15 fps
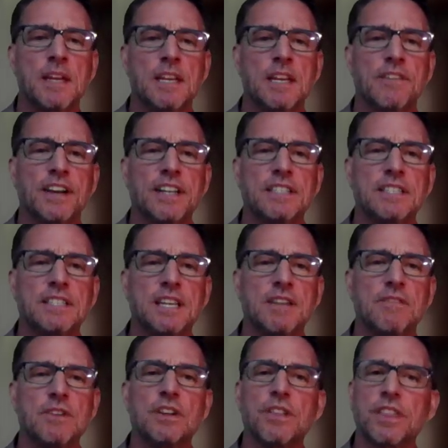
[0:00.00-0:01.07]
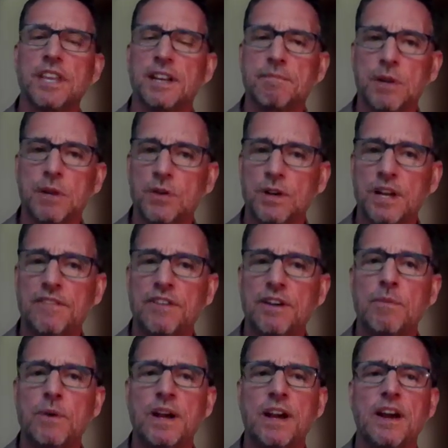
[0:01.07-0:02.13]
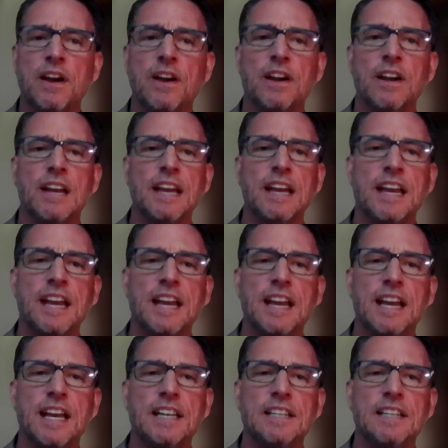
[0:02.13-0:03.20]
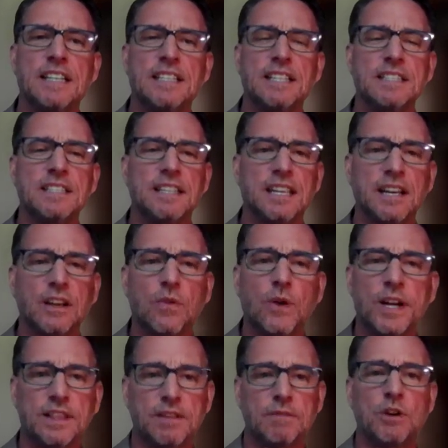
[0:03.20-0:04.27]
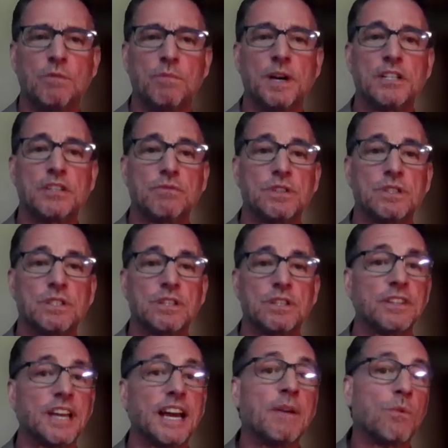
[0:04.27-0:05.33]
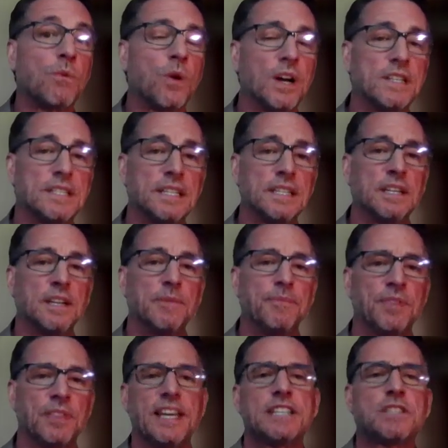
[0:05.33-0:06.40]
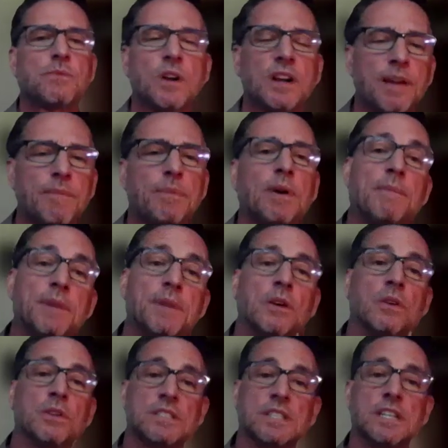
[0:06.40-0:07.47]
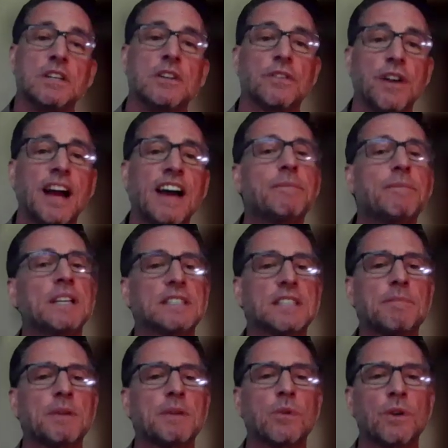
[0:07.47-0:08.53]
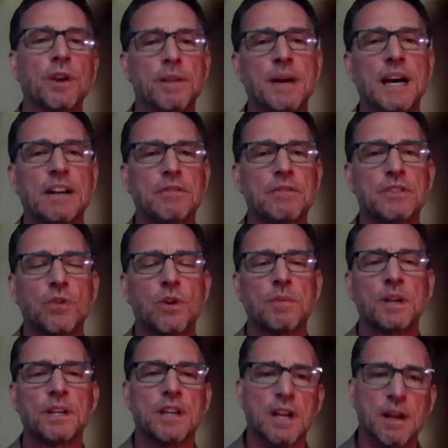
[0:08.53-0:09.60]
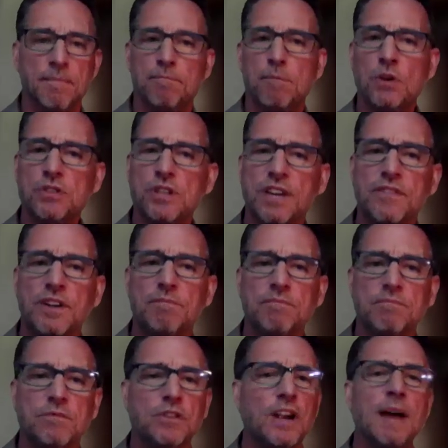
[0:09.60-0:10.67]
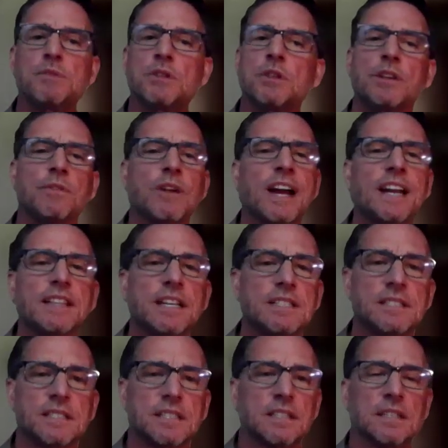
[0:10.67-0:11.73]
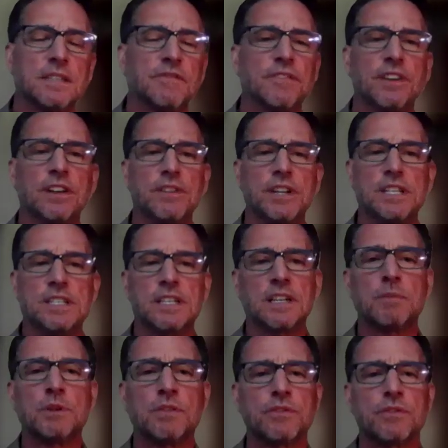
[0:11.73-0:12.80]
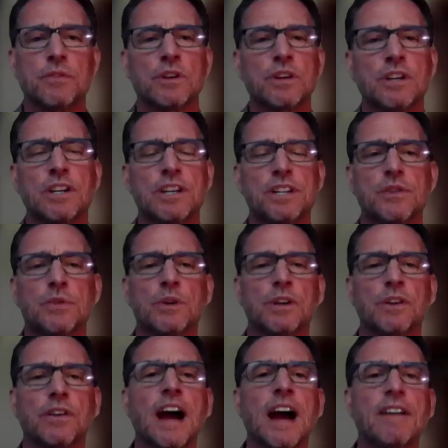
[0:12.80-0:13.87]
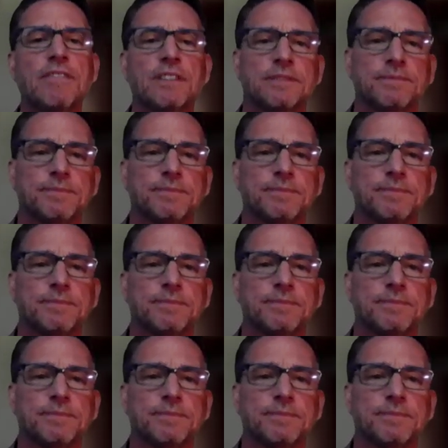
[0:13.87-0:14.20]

If I see real thin bone everywhere and I didn't get quite the robust result I wanted, that's when I probably go to xenograft because I'd be worried about it resorbing. Most of them, you're absolutely right. That's very reasonable for a contour graft.